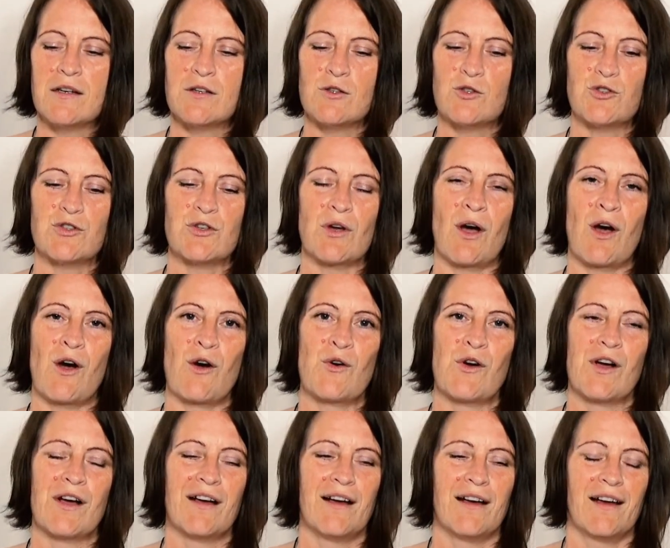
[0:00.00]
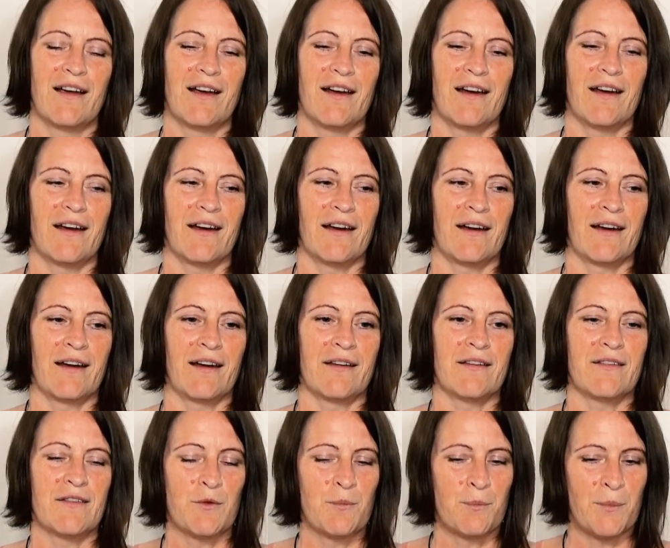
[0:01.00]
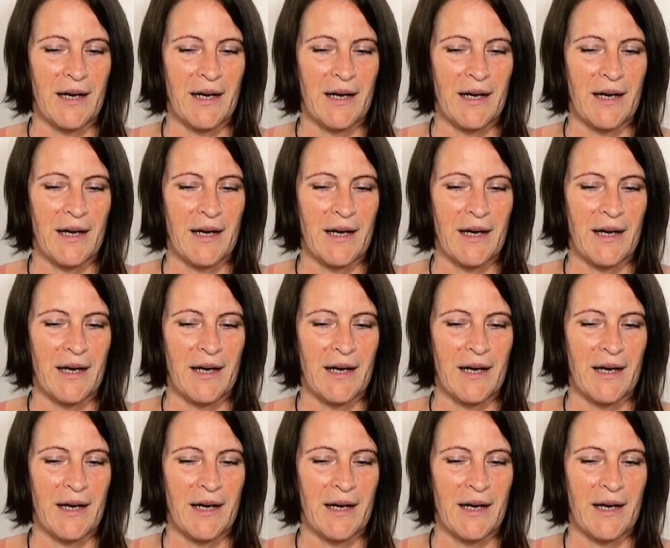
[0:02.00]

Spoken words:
So the